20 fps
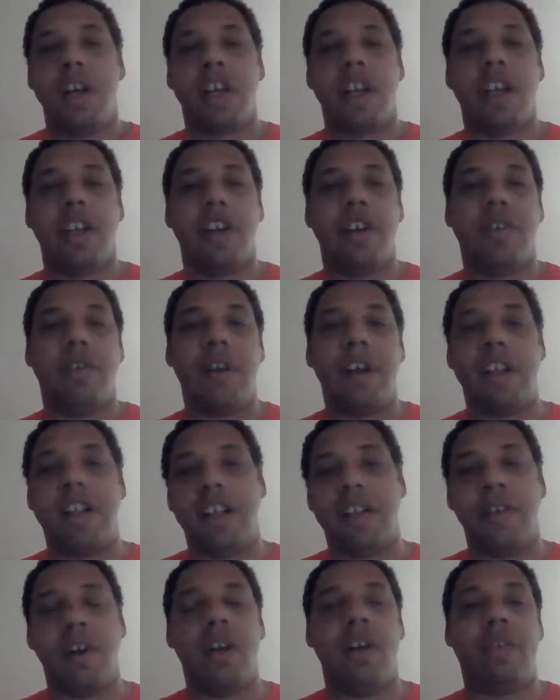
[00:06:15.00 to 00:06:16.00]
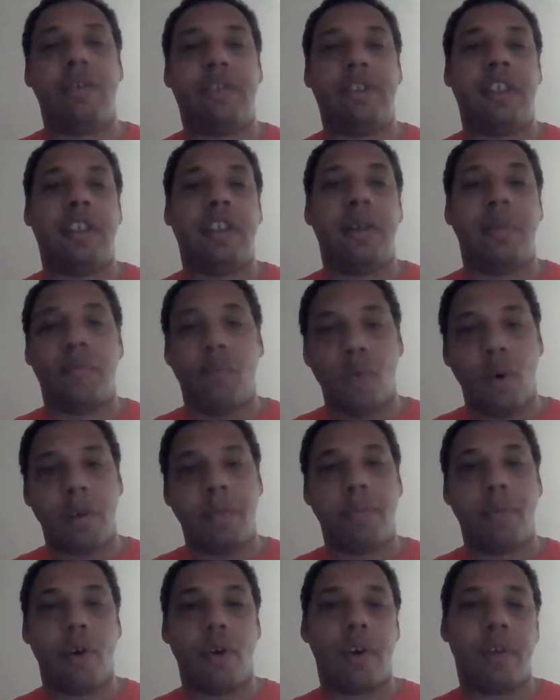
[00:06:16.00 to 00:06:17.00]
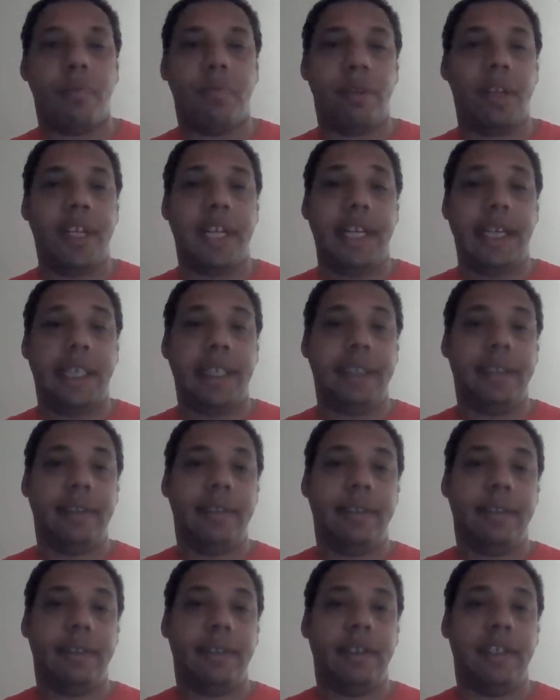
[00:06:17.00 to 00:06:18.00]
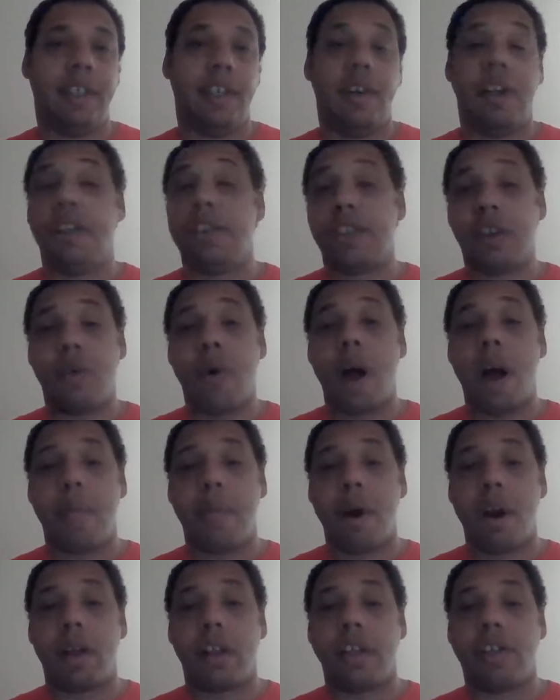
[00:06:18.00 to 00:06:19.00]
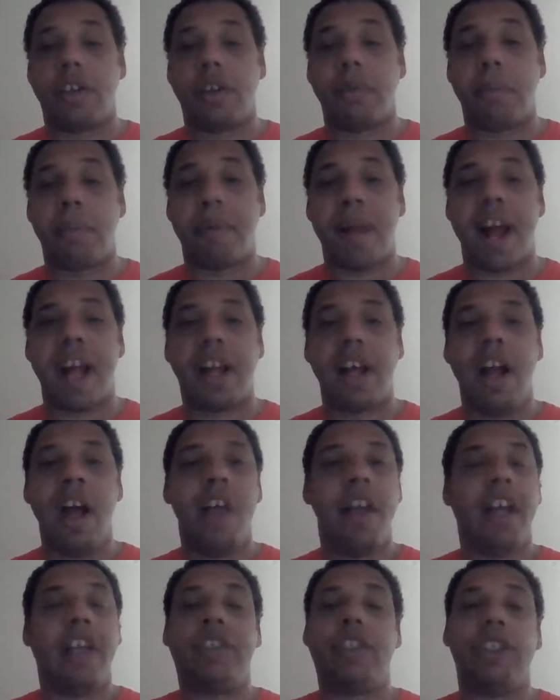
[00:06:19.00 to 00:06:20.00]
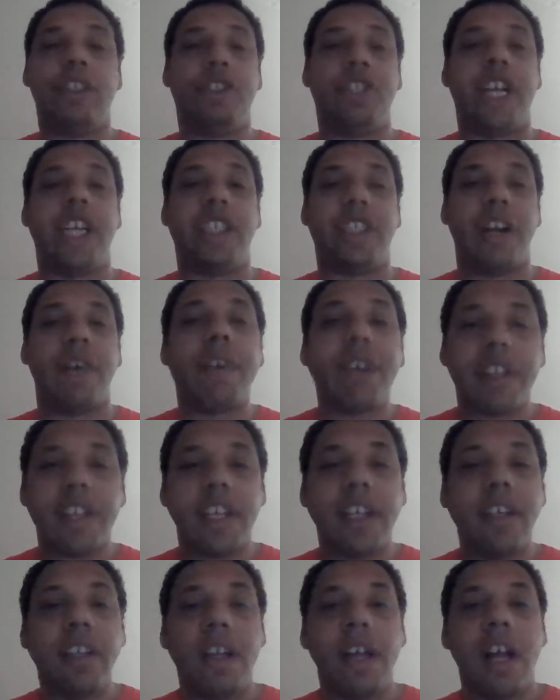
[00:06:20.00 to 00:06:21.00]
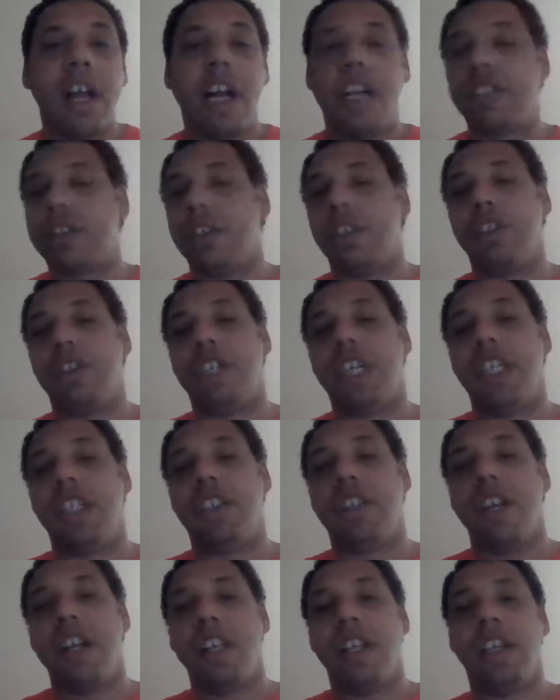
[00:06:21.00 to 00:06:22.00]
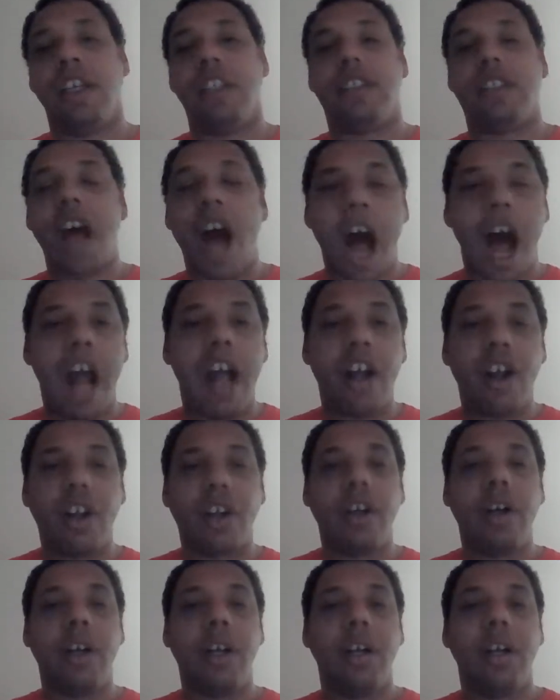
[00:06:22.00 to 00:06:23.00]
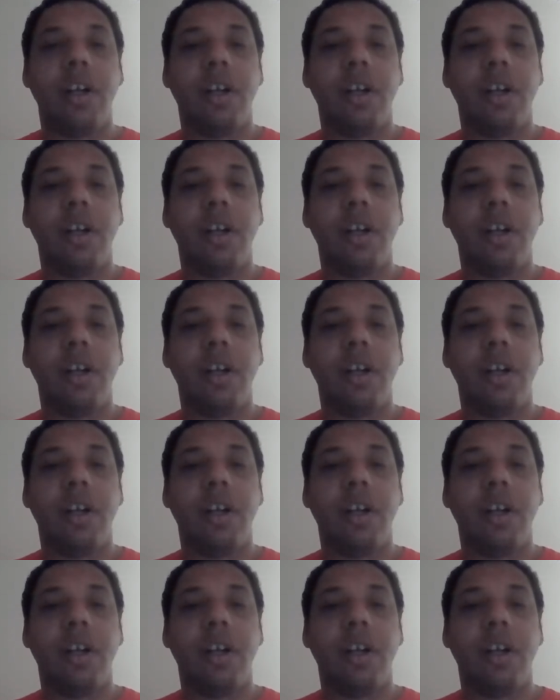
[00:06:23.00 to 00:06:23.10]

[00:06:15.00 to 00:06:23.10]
you know, and then all of a sudden one broken play. You know, and Saquon Barkley is going to be back. That's going to change everything. That's going to change the entirety